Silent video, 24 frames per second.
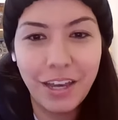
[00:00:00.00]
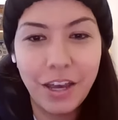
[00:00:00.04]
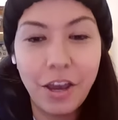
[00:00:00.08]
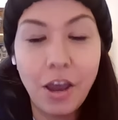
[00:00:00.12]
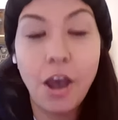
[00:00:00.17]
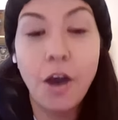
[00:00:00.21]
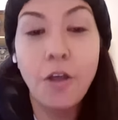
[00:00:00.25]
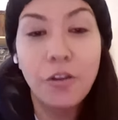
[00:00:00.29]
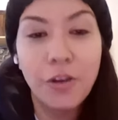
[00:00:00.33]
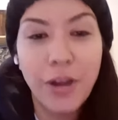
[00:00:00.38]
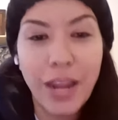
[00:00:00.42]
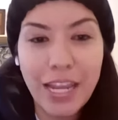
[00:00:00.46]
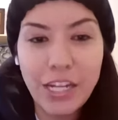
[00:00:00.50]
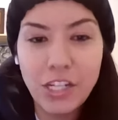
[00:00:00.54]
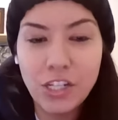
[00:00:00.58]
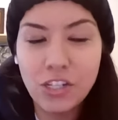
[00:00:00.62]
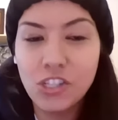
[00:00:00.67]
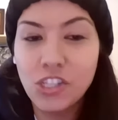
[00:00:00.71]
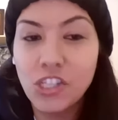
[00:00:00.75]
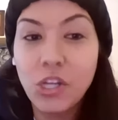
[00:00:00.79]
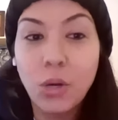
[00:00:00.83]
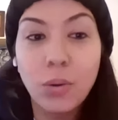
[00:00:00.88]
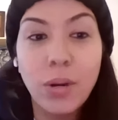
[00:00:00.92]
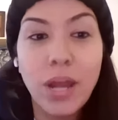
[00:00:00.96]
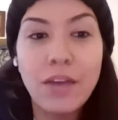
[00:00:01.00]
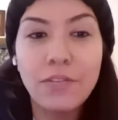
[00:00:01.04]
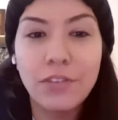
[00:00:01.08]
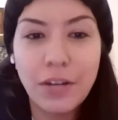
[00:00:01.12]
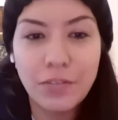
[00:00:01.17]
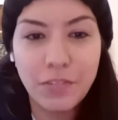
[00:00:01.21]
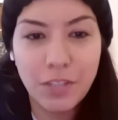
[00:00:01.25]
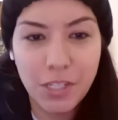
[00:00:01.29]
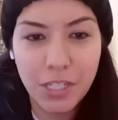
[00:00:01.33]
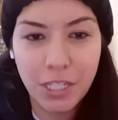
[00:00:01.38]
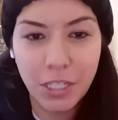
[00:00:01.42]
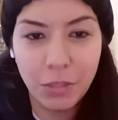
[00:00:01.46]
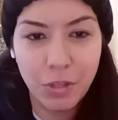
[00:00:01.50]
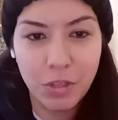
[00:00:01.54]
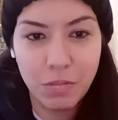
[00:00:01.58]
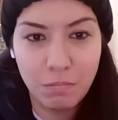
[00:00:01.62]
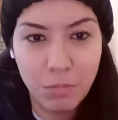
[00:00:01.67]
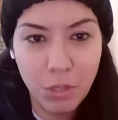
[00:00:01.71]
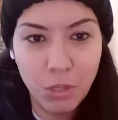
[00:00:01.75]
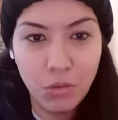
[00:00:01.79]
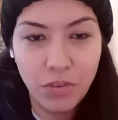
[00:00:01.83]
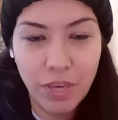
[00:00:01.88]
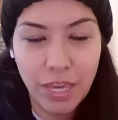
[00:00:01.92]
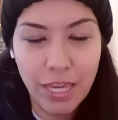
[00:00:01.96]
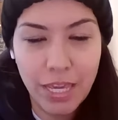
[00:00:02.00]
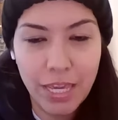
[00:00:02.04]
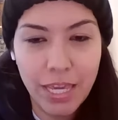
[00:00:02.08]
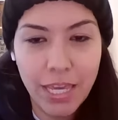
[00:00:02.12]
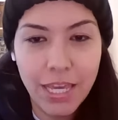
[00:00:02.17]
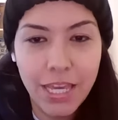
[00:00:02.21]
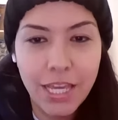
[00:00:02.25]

other agents don't ever have to deal with moving